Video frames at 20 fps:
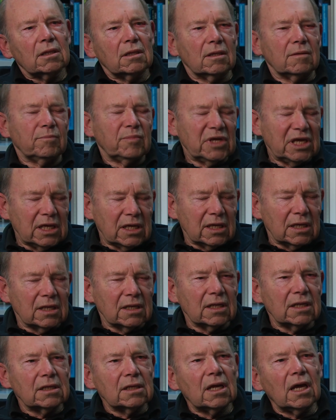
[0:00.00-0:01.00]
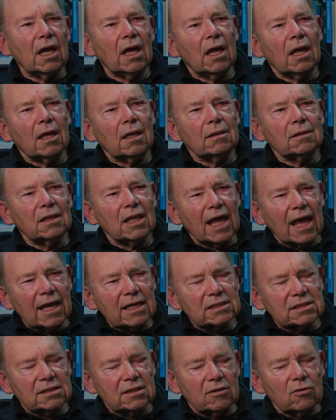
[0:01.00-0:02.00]
The beacon uh,
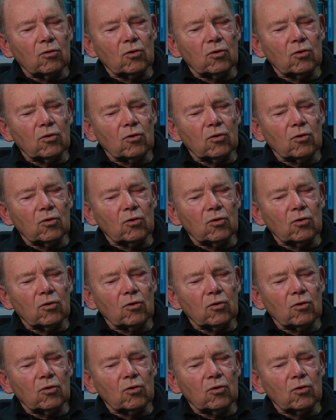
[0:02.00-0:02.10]
lasted,